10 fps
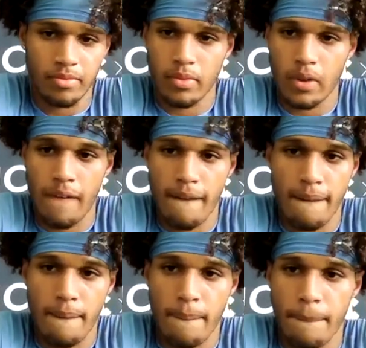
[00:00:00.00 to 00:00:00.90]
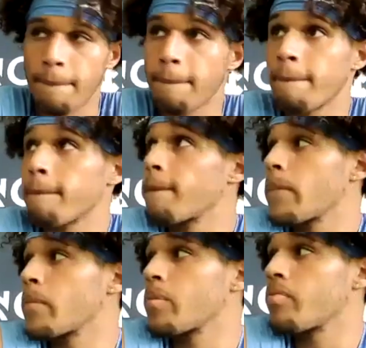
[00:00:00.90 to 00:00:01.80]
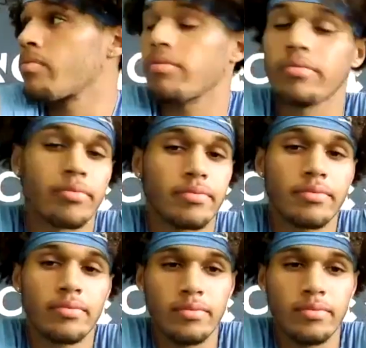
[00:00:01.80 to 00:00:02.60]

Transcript: Uh, Ross, go ahead. Yeah, Bryson,